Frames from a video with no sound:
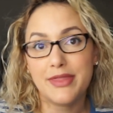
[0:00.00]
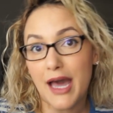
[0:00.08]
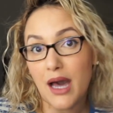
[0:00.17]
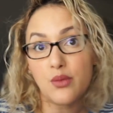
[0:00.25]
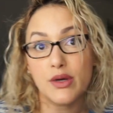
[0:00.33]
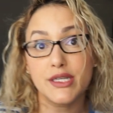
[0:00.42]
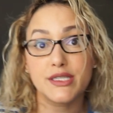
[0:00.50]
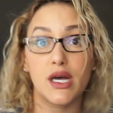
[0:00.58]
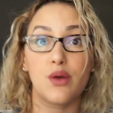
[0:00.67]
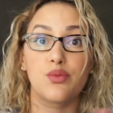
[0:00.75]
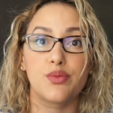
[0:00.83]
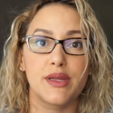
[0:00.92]
that was
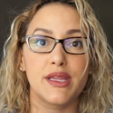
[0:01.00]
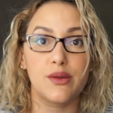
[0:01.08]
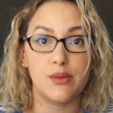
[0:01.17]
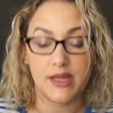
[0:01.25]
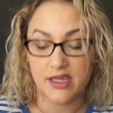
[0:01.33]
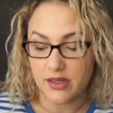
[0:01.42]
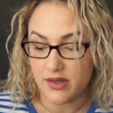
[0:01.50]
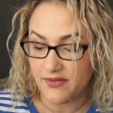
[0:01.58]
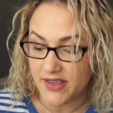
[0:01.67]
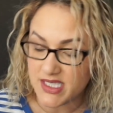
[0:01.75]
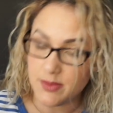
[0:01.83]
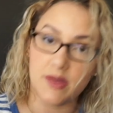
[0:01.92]
a really, really good
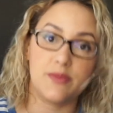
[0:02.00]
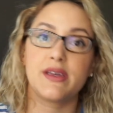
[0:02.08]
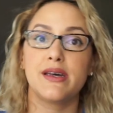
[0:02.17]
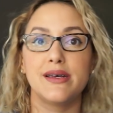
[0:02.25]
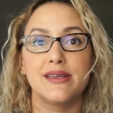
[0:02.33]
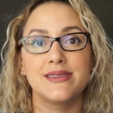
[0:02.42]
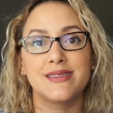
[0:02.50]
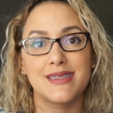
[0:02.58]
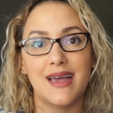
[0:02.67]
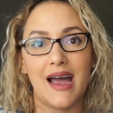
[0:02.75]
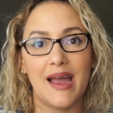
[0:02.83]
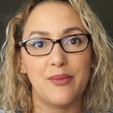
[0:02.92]
investment because
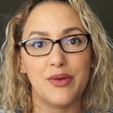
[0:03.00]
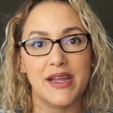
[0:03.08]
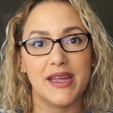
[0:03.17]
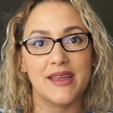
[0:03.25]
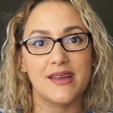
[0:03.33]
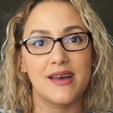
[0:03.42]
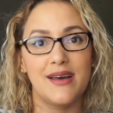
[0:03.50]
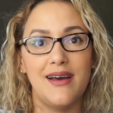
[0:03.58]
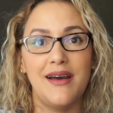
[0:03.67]
I bring